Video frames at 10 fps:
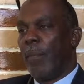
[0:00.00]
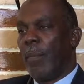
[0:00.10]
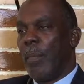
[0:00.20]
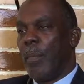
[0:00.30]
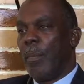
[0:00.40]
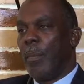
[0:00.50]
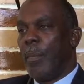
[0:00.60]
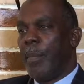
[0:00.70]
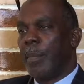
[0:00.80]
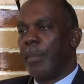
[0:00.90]
And just to
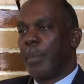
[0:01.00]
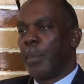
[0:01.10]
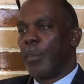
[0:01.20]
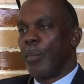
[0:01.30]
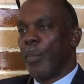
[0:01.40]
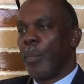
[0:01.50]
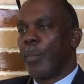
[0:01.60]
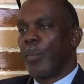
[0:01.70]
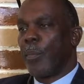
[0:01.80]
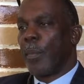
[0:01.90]
save face in front
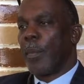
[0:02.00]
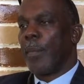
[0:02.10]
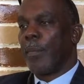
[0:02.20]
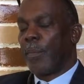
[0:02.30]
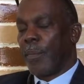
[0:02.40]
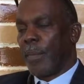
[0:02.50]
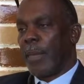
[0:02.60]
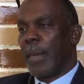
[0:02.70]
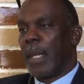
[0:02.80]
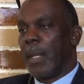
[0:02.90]
of his wife,
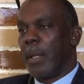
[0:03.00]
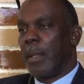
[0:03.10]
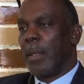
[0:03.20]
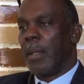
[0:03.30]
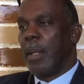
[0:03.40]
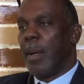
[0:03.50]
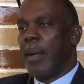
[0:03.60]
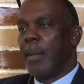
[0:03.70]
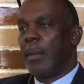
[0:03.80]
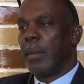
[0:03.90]
he said, okay,
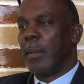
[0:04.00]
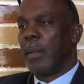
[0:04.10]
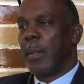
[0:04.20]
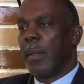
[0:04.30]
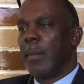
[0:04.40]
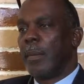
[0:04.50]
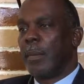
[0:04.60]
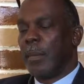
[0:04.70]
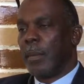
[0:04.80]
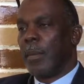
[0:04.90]
I'll do something.
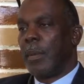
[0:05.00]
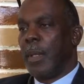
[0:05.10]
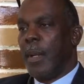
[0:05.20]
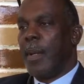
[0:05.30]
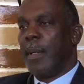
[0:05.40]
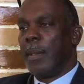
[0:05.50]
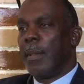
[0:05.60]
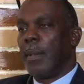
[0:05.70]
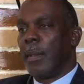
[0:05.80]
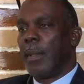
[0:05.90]
And that's literally what he said,
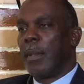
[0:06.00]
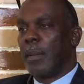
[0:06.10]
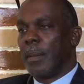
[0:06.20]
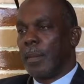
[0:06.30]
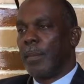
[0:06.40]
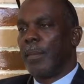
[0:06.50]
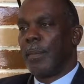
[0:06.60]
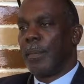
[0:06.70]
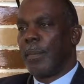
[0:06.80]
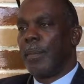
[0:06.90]
okay, I'll do something.
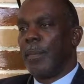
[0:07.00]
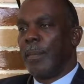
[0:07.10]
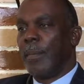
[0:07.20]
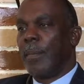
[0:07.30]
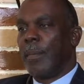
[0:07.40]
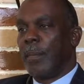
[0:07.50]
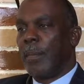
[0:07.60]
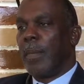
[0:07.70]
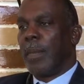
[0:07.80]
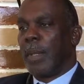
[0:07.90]
And that was
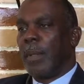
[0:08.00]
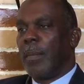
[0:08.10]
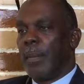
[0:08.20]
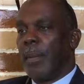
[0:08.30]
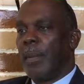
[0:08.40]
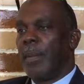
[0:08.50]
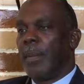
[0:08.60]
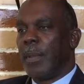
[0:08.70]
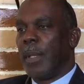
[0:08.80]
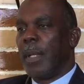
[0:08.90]
used as the
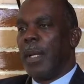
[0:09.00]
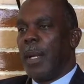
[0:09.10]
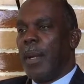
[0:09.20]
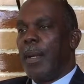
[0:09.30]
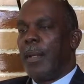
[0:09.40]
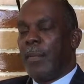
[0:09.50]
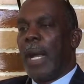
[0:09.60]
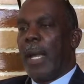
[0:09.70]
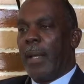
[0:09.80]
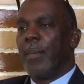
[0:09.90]
case for predisposition.
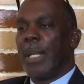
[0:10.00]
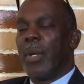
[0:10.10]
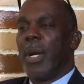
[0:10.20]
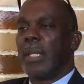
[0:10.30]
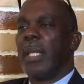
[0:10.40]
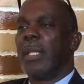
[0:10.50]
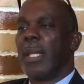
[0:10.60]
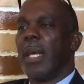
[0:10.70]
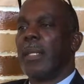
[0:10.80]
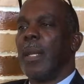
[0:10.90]
Right, because he
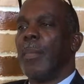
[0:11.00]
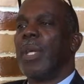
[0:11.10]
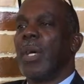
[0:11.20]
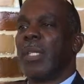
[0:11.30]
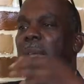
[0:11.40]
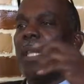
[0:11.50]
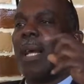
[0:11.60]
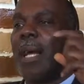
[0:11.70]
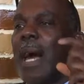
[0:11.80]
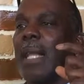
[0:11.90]
says, because in
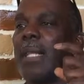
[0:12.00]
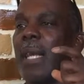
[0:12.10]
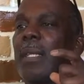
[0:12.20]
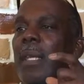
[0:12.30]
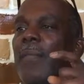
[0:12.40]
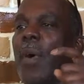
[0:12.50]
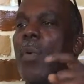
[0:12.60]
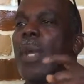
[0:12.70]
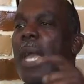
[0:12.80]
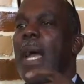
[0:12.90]
the context of,
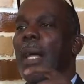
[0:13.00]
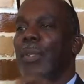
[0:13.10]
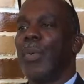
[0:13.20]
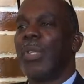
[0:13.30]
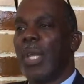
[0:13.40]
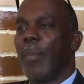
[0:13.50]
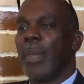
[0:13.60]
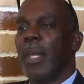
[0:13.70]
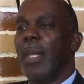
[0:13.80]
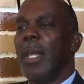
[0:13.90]
okay, I'll do
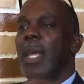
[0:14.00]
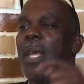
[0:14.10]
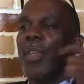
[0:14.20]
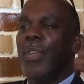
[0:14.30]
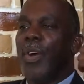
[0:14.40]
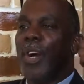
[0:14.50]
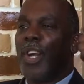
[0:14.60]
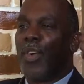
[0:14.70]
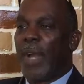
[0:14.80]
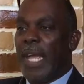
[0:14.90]
something, you're
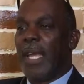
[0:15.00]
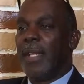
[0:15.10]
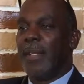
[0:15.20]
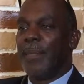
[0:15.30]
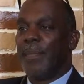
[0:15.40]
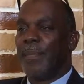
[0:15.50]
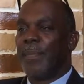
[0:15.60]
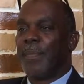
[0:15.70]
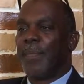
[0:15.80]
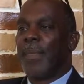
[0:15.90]
agreeing
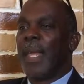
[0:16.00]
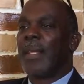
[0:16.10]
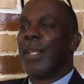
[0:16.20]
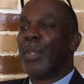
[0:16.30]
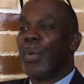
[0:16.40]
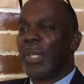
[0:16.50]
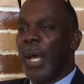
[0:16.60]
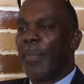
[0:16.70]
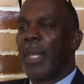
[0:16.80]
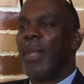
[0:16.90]
to do
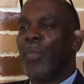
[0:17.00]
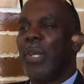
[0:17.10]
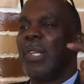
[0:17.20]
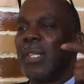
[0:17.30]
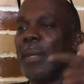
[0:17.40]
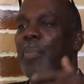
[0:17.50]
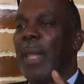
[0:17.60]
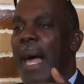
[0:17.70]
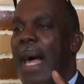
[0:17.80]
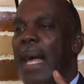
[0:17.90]
something, which is
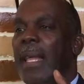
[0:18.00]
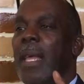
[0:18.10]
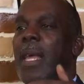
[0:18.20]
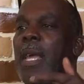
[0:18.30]
implied.